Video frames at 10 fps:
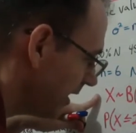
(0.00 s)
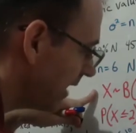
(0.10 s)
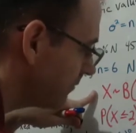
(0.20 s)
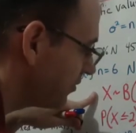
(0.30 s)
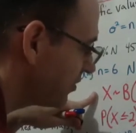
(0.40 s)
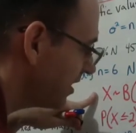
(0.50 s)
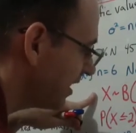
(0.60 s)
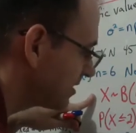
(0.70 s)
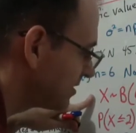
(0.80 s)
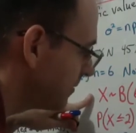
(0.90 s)
have
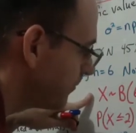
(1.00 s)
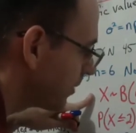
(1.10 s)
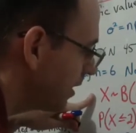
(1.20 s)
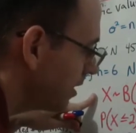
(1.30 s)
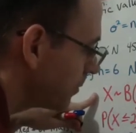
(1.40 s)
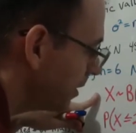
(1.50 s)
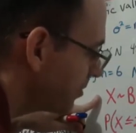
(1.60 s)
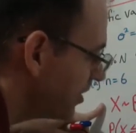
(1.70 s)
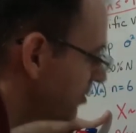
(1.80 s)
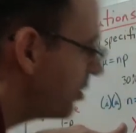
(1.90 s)
6, but
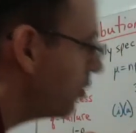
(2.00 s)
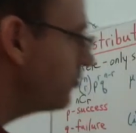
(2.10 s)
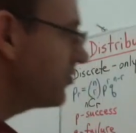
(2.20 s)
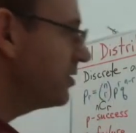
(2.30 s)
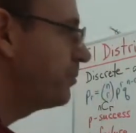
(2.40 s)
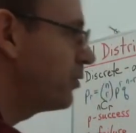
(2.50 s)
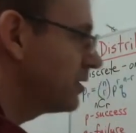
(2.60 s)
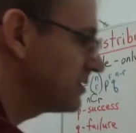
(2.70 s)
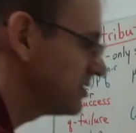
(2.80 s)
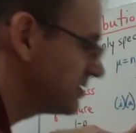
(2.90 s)
the don't
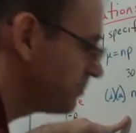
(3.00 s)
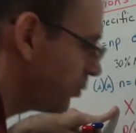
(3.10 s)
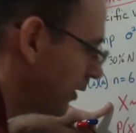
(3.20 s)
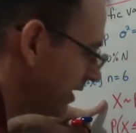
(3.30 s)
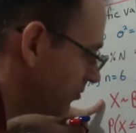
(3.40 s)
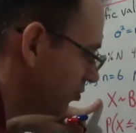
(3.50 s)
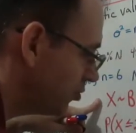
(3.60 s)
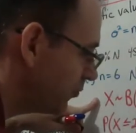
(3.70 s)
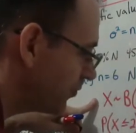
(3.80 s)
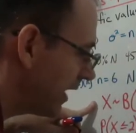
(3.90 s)
supports is
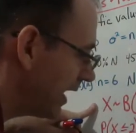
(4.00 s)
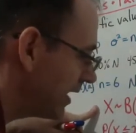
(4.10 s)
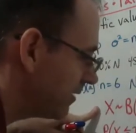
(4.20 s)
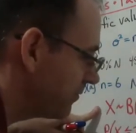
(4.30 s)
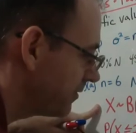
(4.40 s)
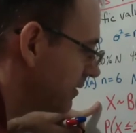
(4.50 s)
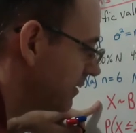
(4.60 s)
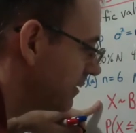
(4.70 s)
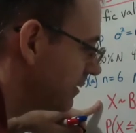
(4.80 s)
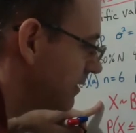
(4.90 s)
0.25,
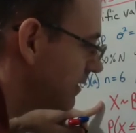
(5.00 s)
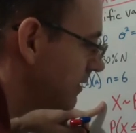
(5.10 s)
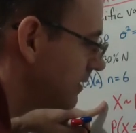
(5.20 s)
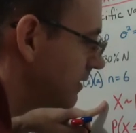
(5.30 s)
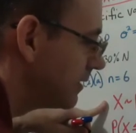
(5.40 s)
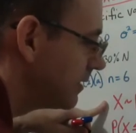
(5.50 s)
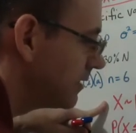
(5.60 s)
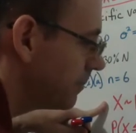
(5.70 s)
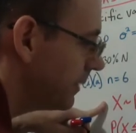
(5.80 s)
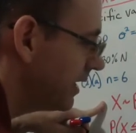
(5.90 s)

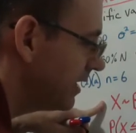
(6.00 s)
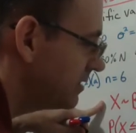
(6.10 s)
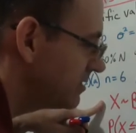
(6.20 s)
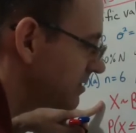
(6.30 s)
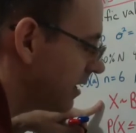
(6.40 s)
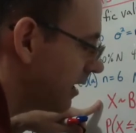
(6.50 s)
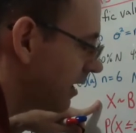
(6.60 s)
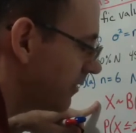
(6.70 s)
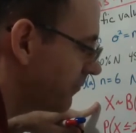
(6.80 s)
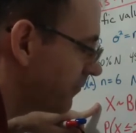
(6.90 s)
means
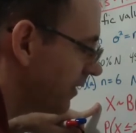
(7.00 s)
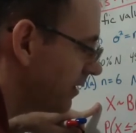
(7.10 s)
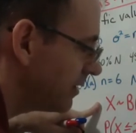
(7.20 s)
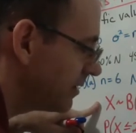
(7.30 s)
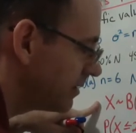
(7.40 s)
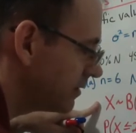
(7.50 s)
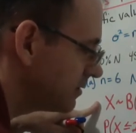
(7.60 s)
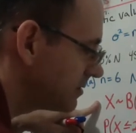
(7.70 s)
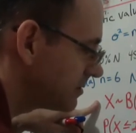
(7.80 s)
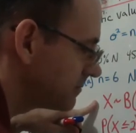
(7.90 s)
our
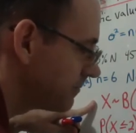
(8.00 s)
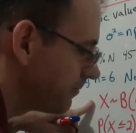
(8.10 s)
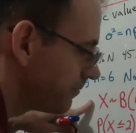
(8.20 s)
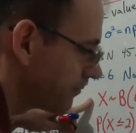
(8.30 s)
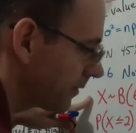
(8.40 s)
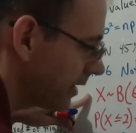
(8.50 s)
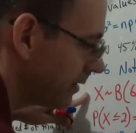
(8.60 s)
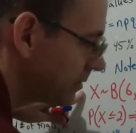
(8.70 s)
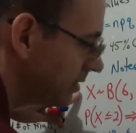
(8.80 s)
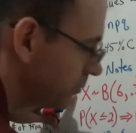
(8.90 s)
failures, I'm
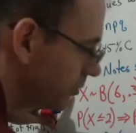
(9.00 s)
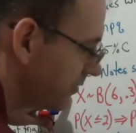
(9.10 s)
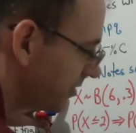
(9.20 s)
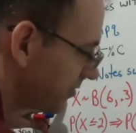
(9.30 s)
going to move this